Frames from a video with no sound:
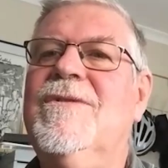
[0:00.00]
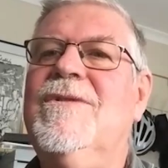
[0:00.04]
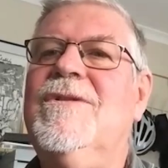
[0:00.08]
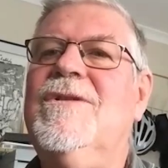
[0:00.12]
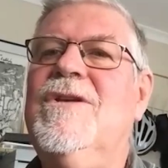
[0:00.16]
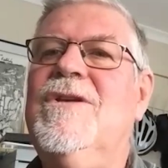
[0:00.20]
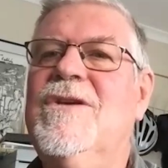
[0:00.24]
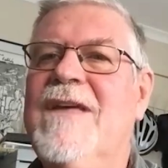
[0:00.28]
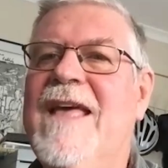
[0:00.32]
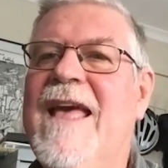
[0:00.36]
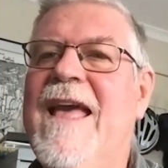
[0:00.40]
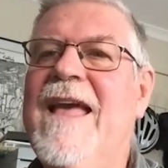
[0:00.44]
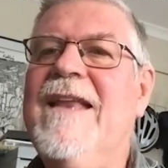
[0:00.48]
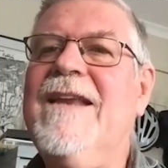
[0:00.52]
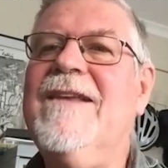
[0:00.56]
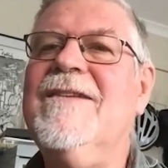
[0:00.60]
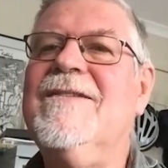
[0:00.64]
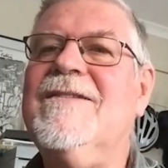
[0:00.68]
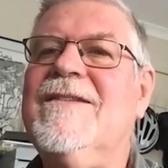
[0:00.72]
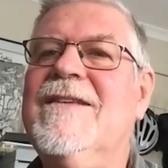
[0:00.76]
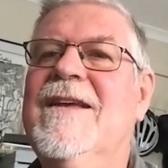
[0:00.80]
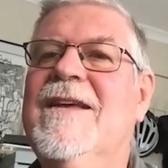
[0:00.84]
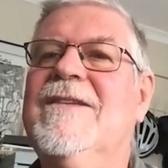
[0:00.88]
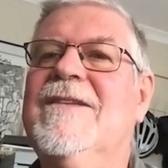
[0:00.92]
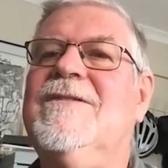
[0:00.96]
You can
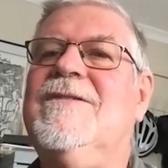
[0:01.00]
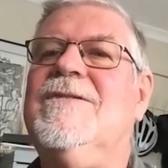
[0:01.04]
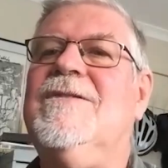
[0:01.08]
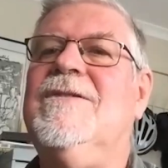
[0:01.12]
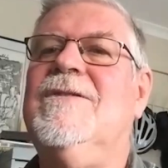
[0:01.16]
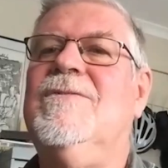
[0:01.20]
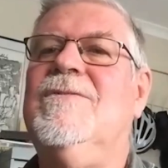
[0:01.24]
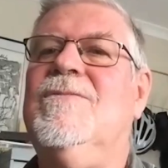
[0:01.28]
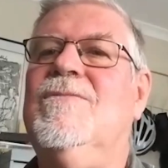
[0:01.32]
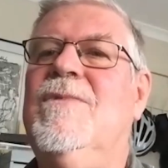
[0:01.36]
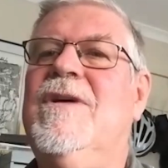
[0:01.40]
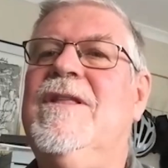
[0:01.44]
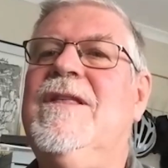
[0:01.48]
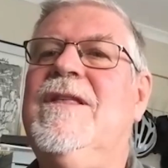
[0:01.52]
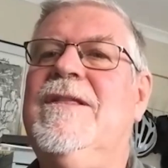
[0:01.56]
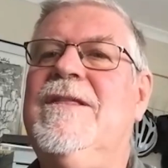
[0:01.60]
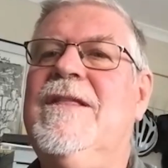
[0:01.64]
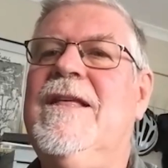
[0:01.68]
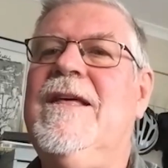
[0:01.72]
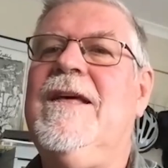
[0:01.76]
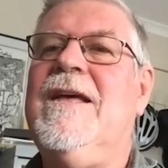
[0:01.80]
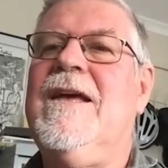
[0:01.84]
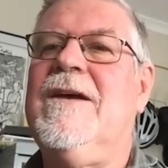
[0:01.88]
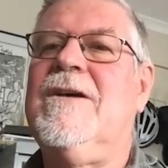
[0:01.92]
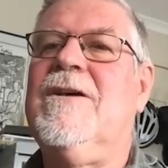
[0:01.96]
assess whether
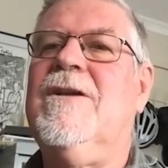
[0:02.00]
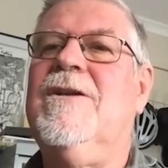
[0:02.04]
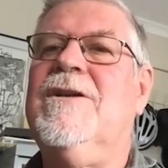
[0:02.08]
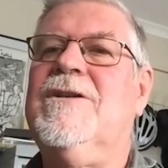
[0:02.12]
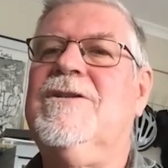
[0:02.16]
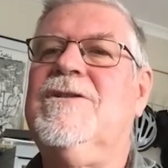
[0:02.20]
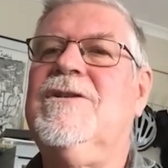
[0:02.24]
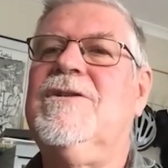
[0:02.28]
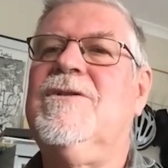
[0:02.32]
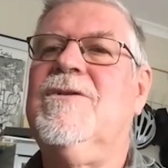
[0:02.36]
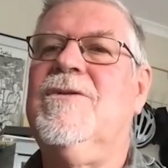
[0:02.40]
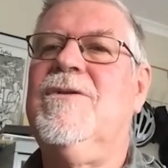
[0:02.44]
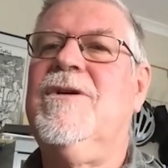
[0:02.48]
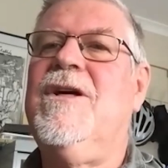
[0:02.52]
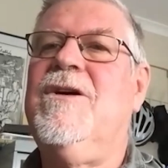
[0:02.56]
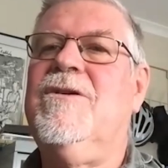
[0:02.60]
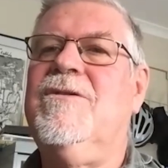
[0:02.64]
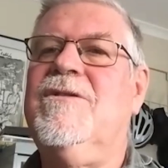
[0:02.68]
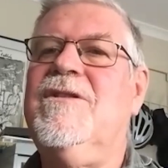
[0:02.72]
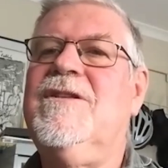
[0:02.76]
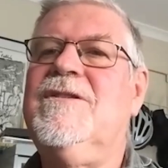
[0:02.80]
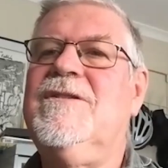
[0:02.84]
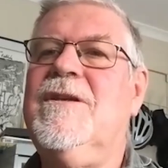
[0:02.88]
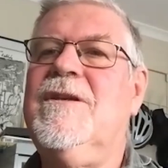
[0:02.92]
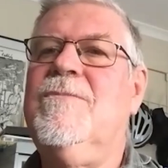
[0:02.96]
the ecological
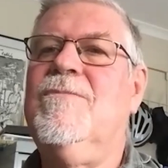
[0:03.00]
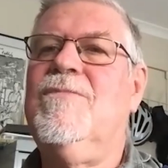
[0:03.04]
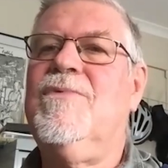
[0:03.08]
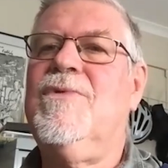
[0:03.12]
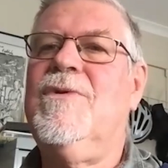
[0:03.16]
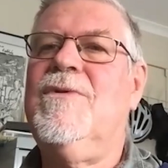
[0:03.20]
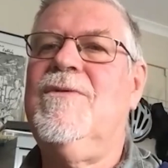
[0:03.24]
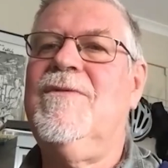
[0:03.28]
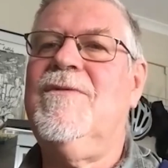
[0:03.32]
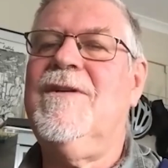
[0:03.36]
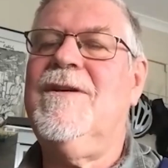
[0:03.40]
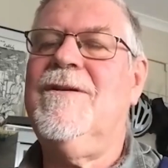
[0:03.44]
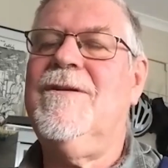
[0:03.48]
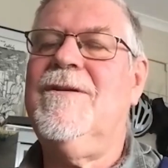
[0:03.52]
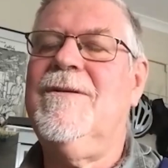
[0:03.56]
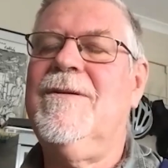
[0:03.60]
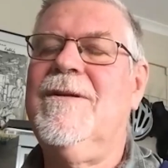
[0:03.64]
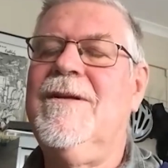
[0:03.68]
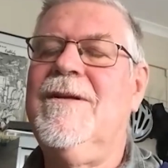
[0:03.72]
health is improving.